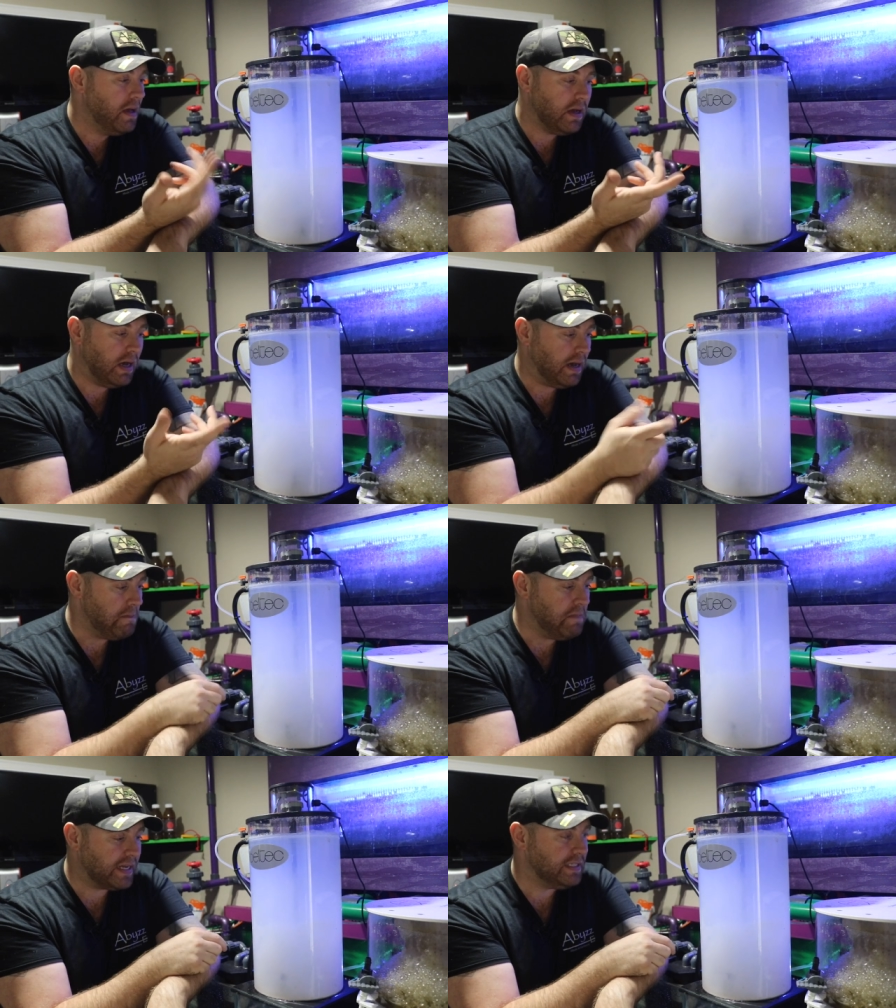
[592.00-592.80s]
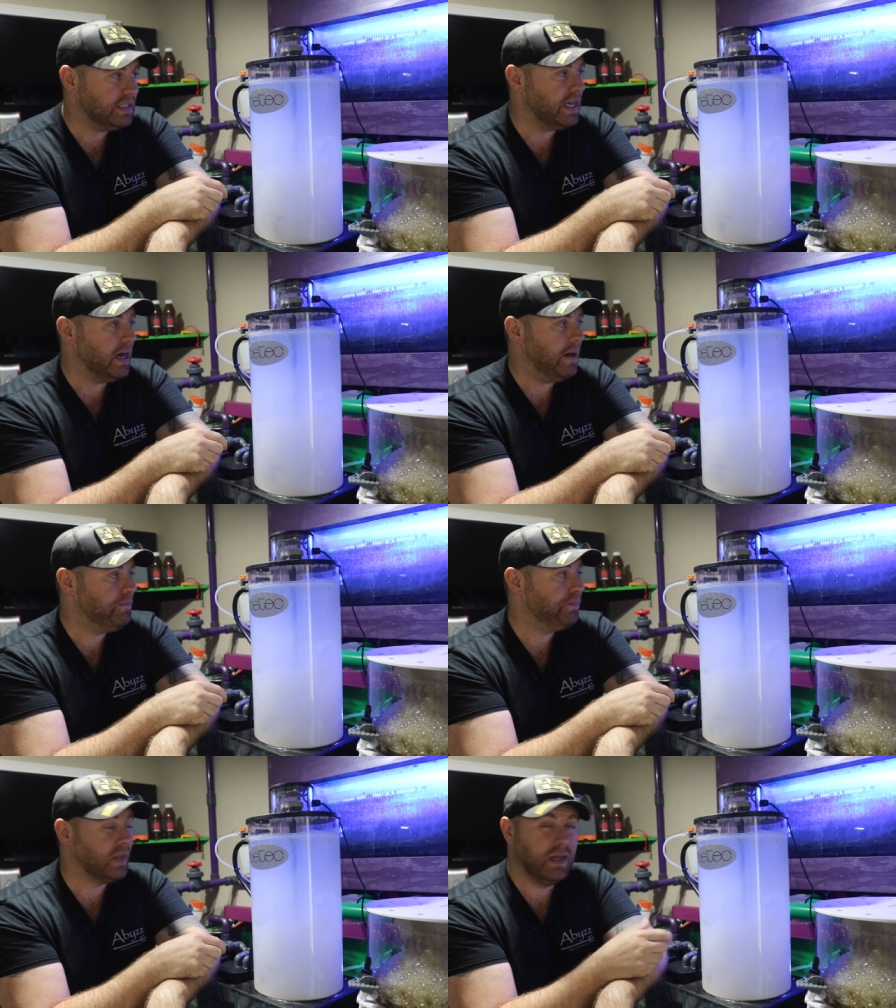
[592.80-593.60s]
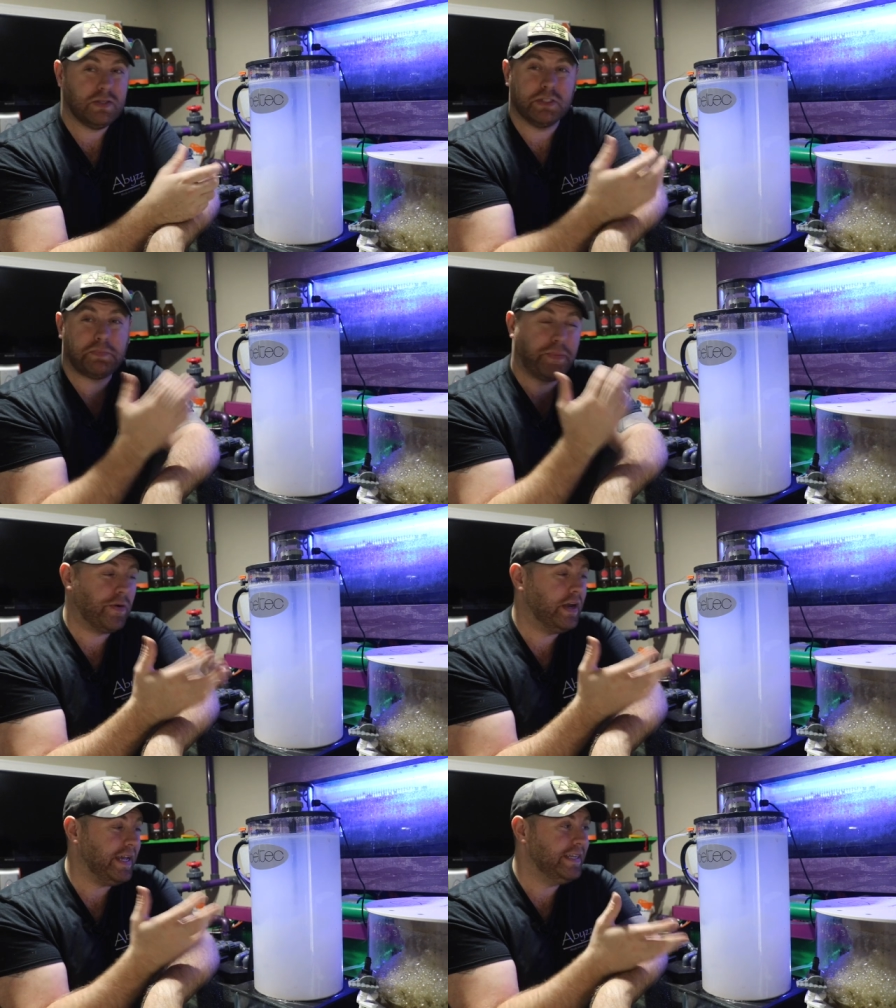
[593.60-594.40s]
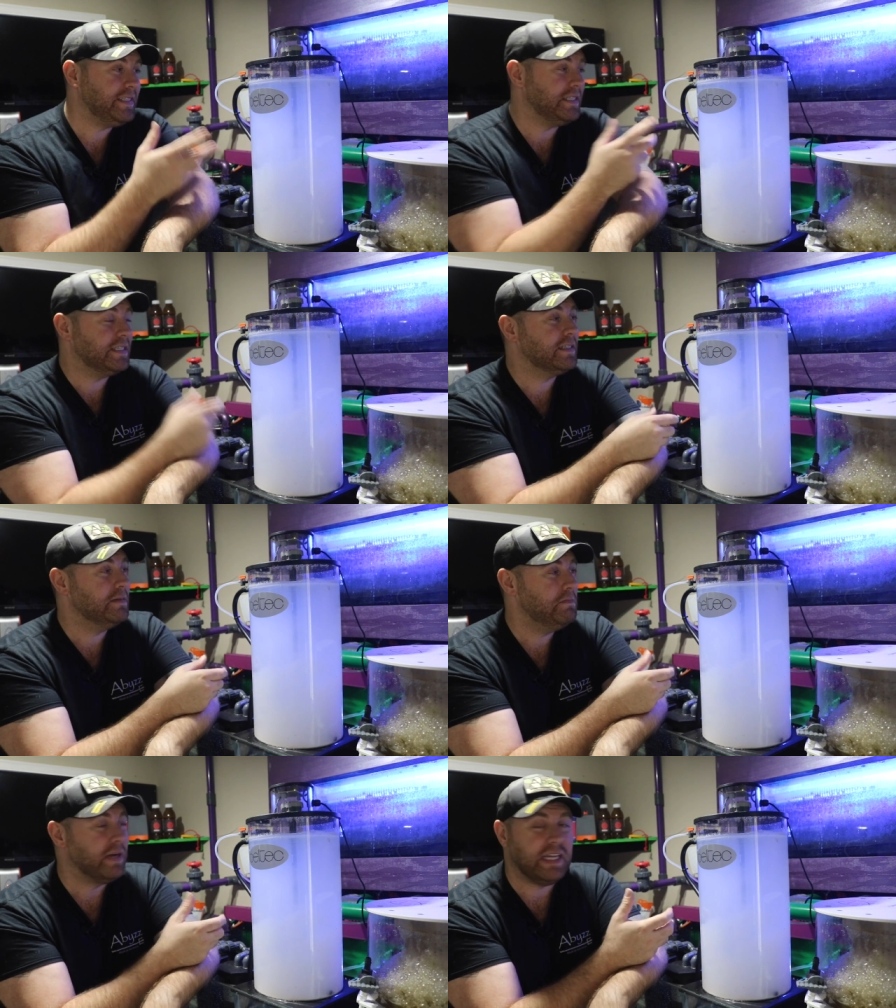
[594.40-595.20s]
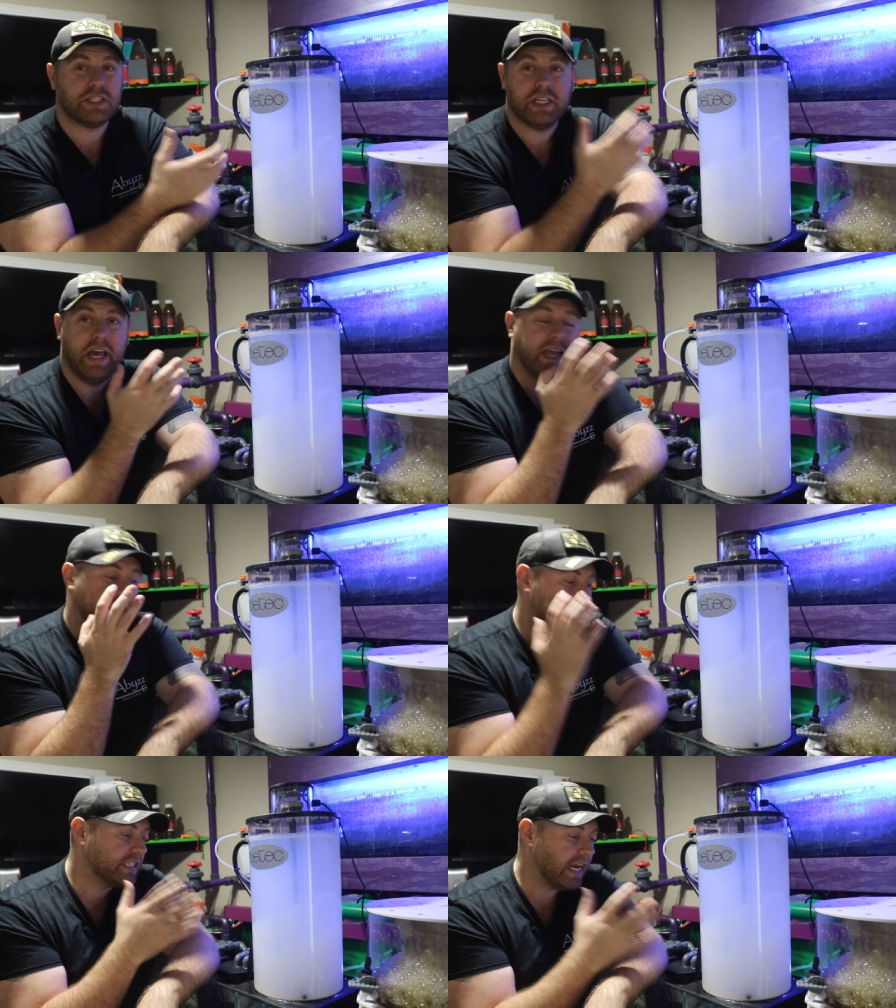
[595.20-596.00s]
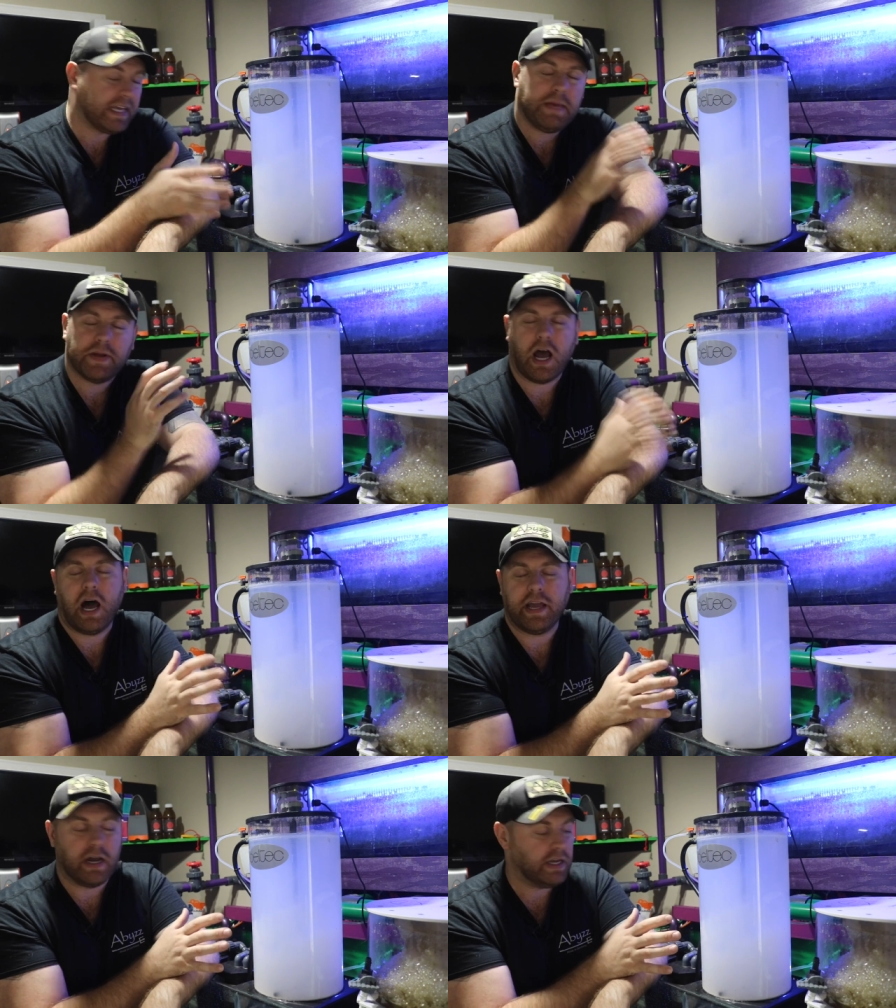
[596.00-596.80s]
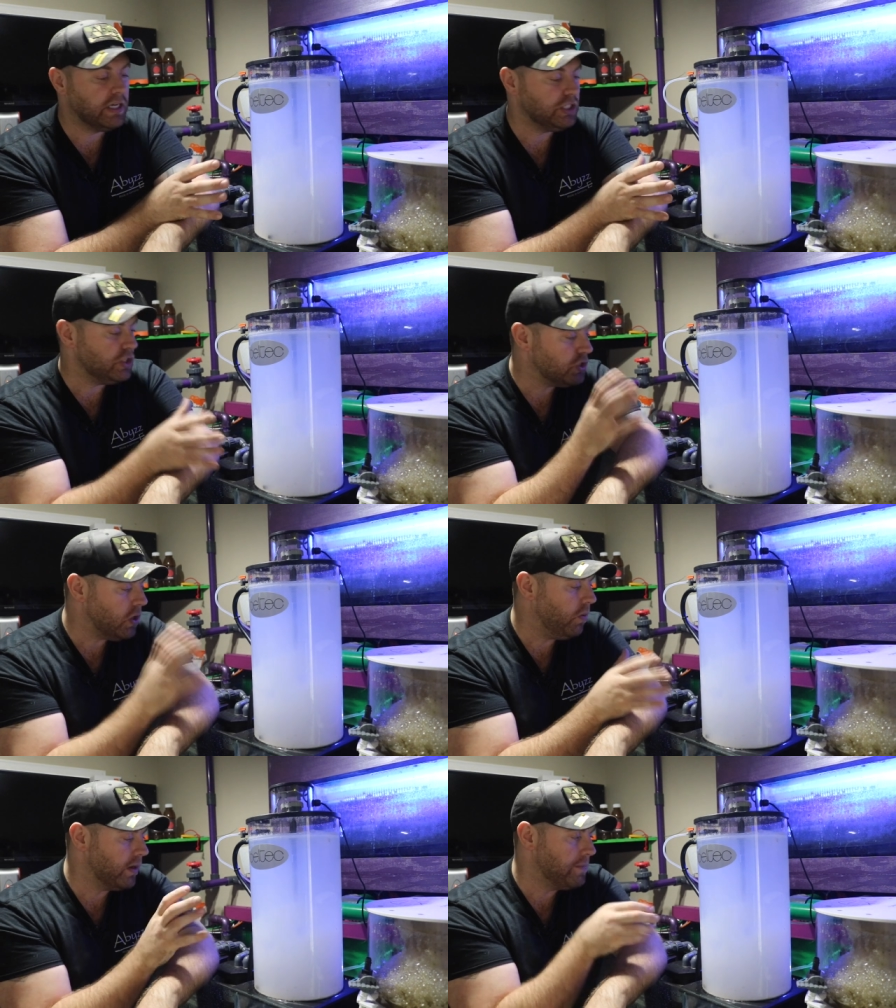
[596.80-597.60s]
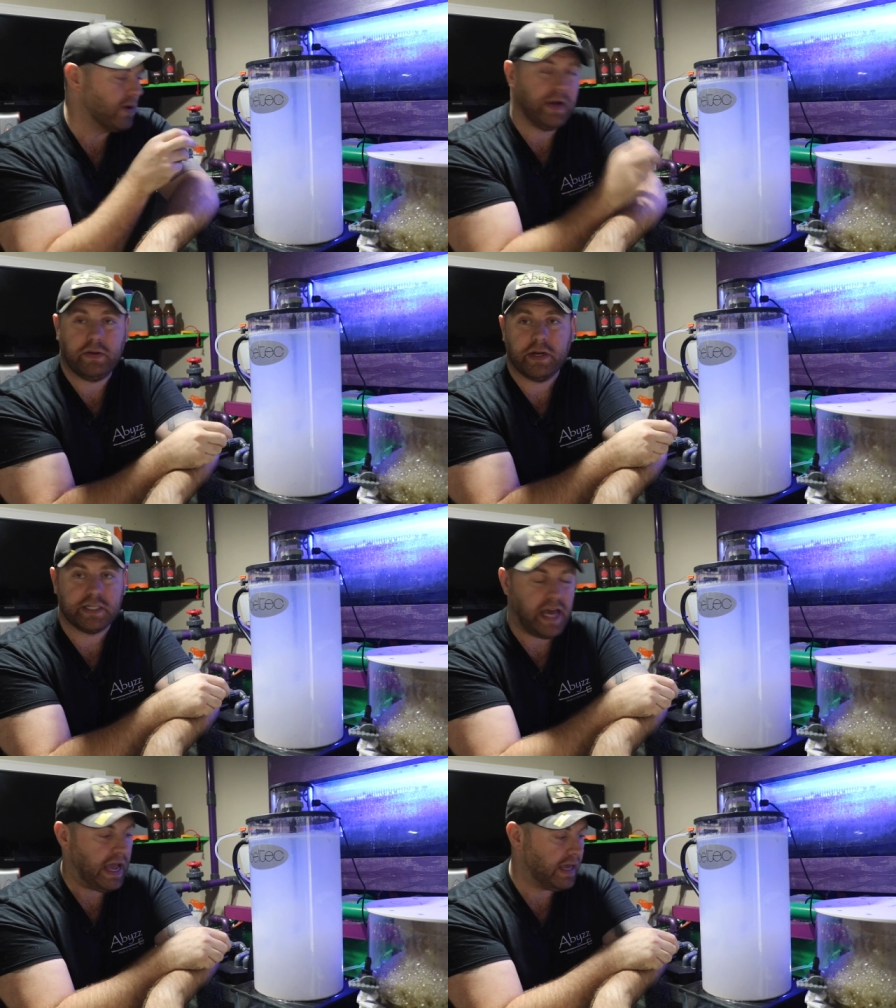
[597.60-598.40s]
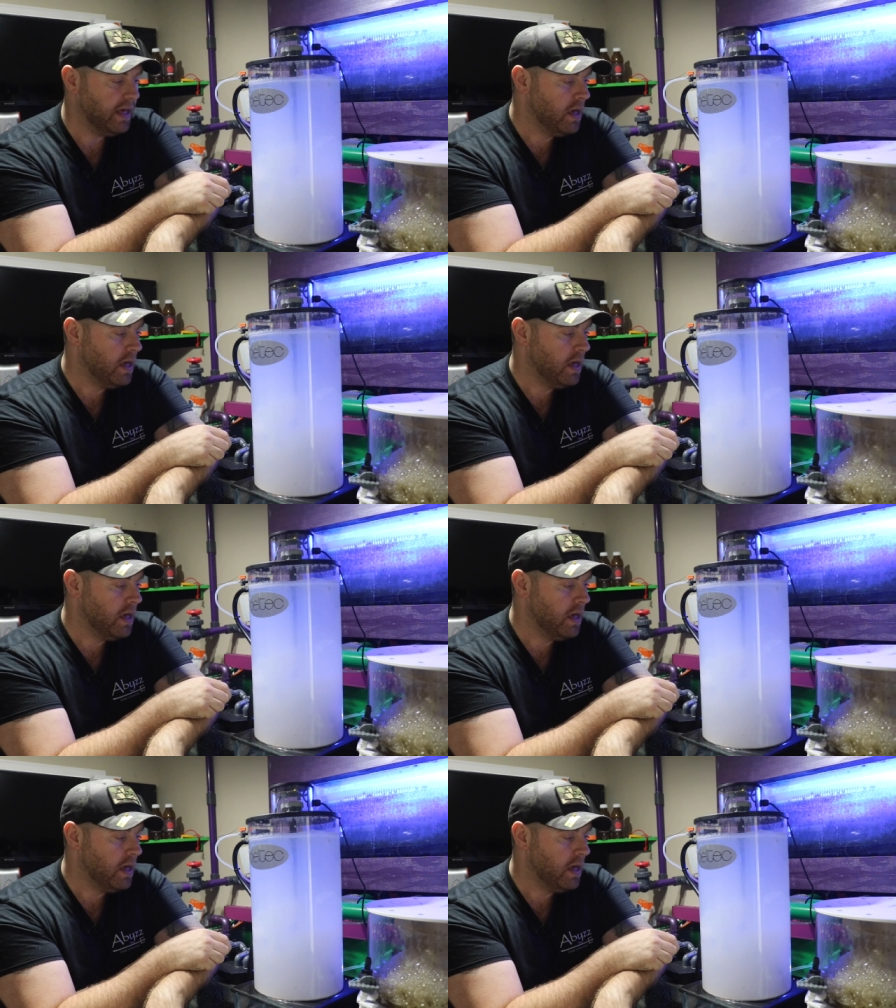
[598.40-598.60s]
uh, mixes it up. So it's pretty easy system, but it's you just got to keep an eye on it because you don't want to burn out your tank.